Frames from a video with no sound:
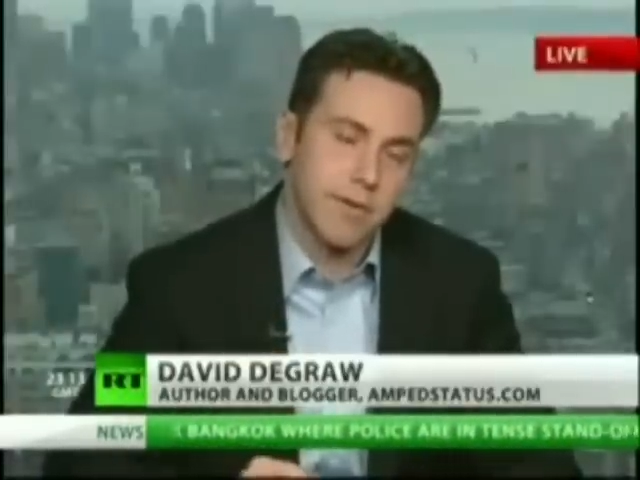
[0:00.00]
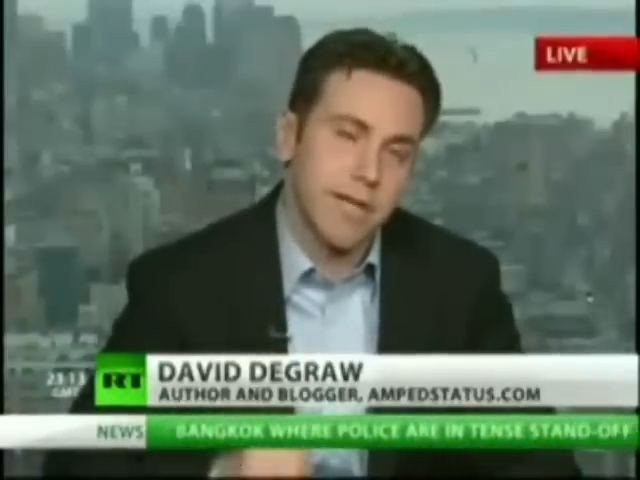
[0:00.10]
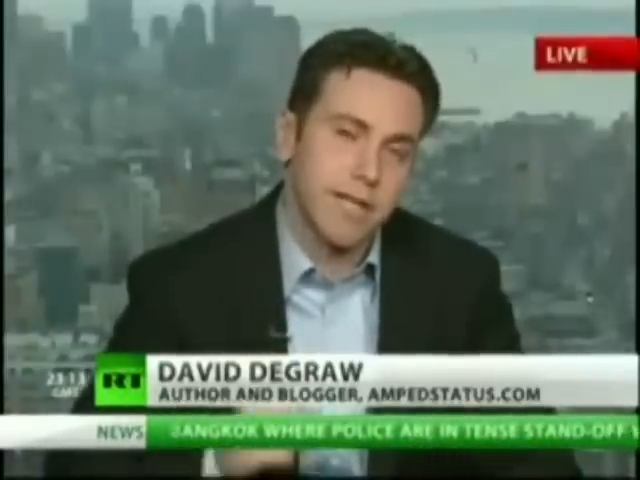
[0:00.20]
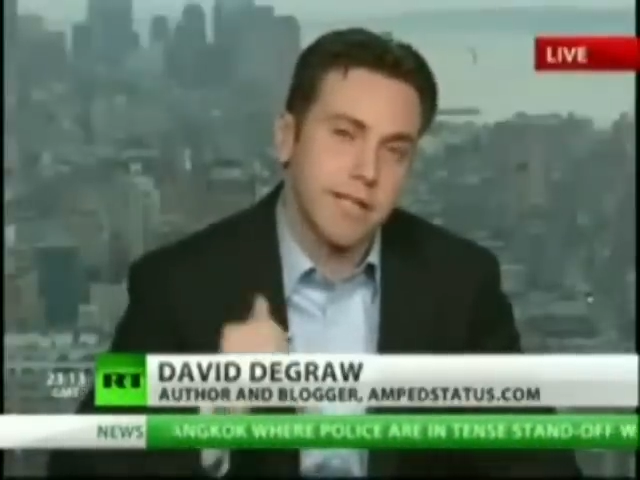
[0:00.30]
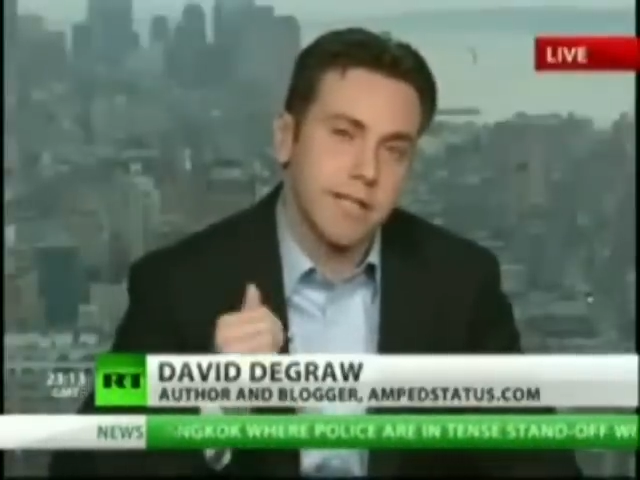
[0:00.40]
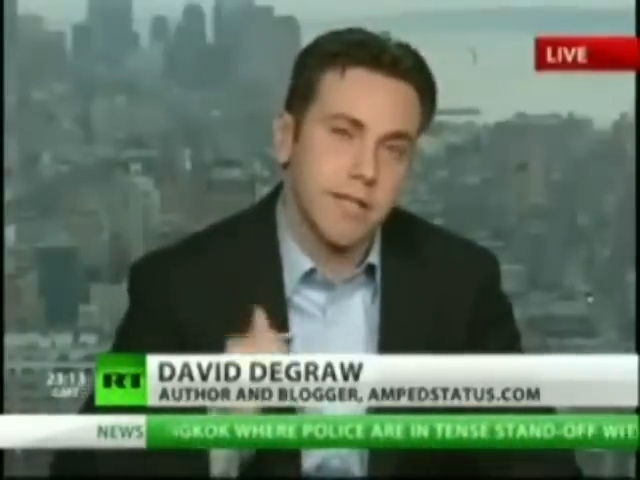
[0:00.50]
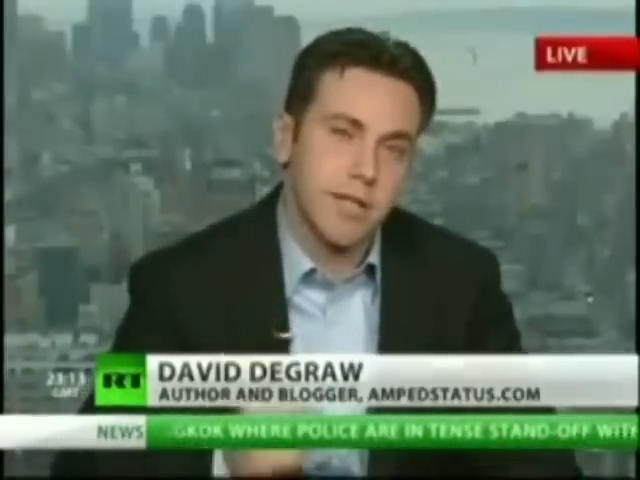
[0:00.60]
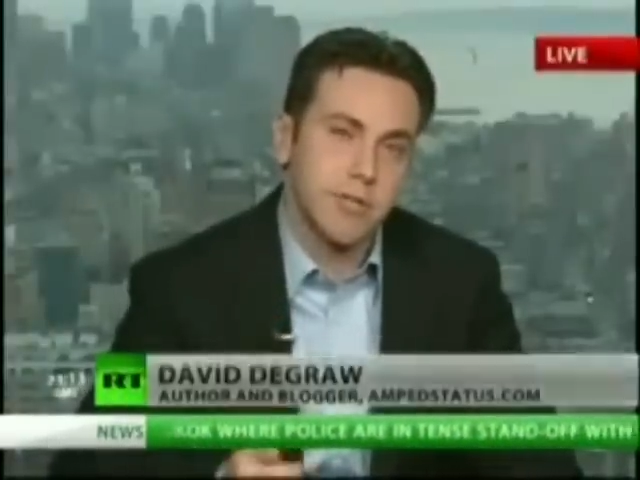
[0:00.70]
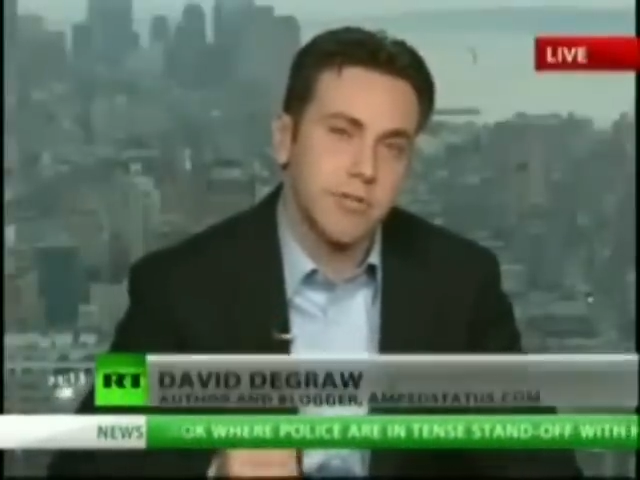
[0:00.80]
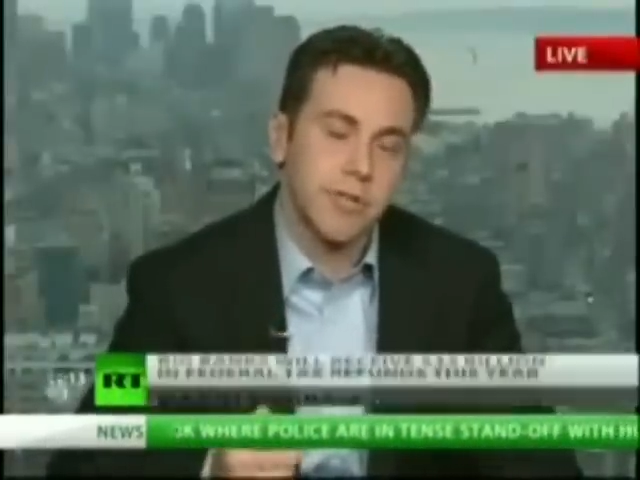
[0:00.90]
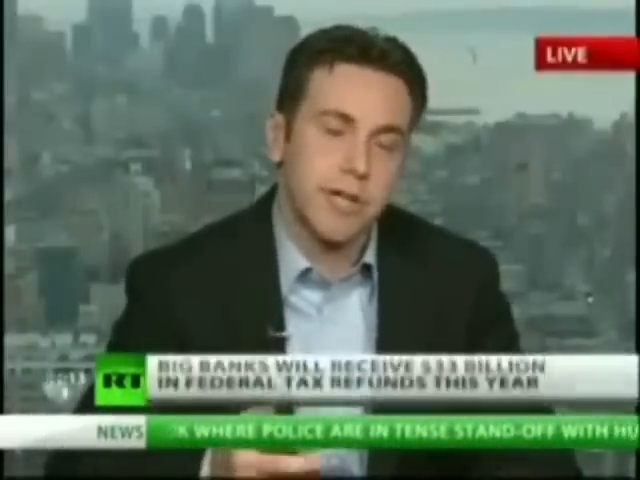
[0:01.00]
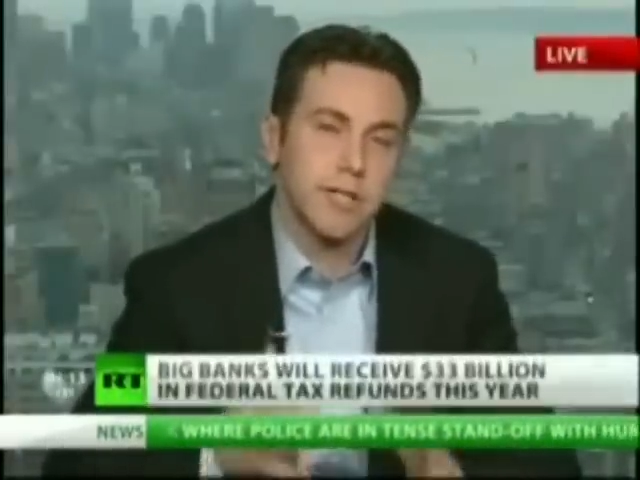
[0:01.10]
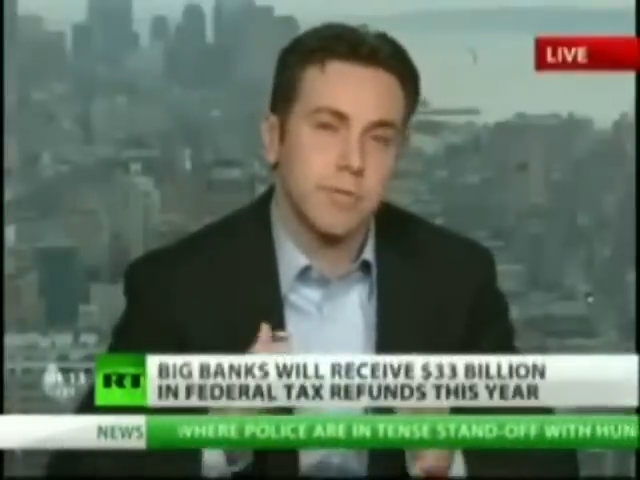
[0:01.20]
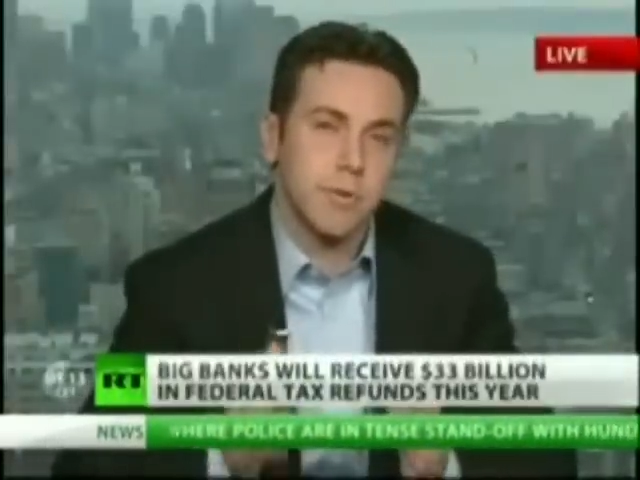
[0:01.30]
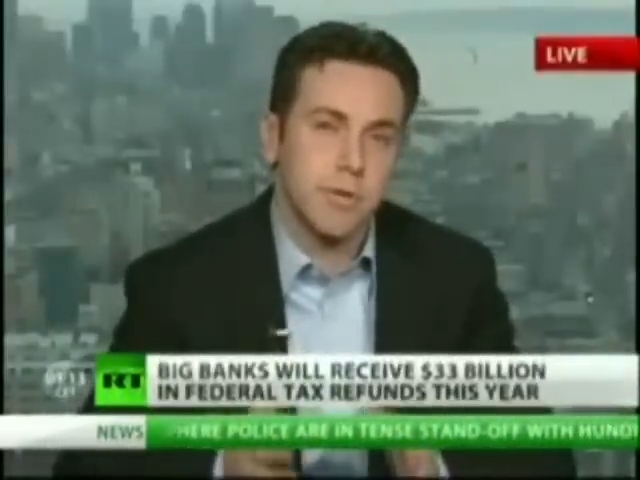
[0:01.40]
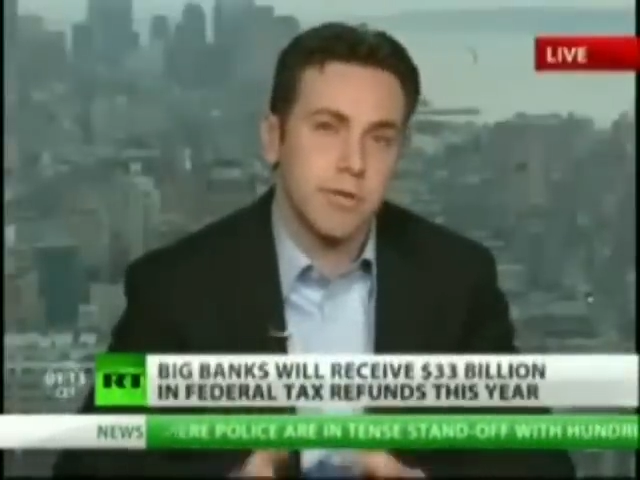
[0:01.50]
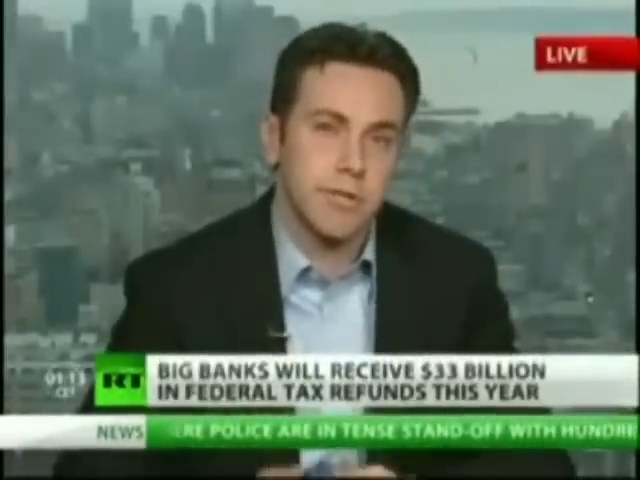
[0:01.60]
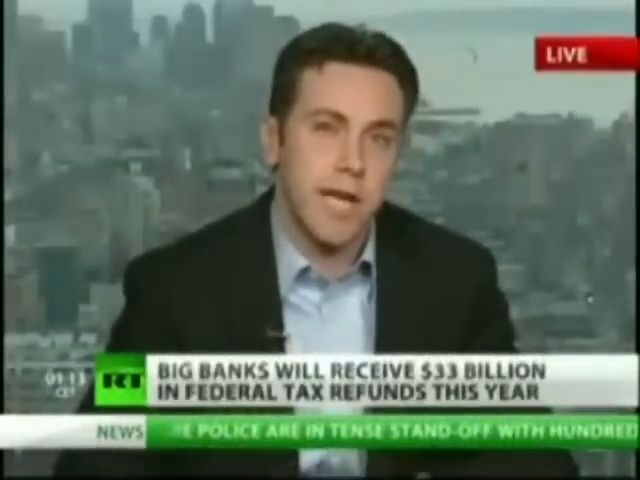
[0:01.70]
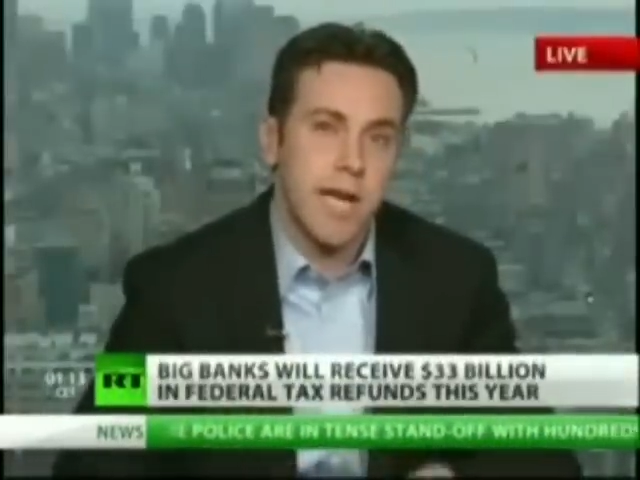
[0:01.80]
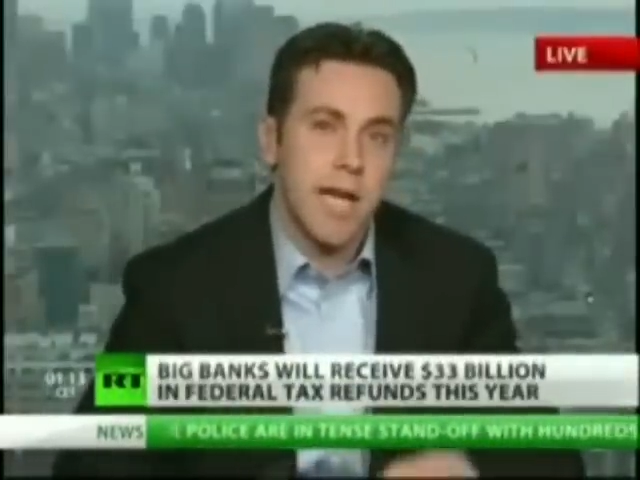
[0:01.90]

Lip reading: rate in the industrialized world.